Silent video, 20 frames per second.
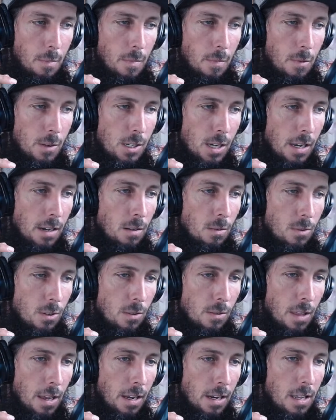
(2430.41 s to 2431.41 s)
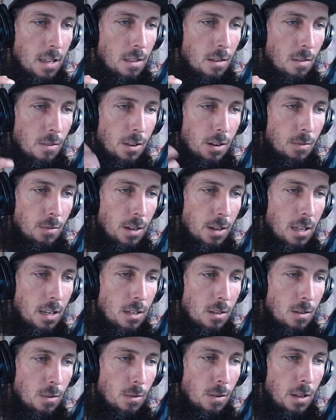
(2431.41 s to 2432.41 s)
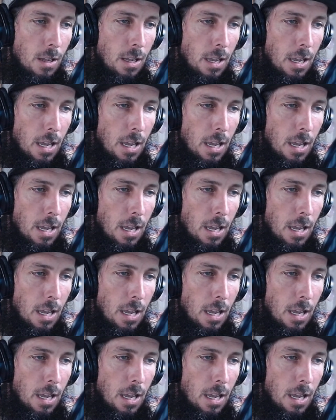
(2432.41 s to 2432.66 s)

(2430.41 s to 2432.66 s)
which I don't do that either. You don't need to.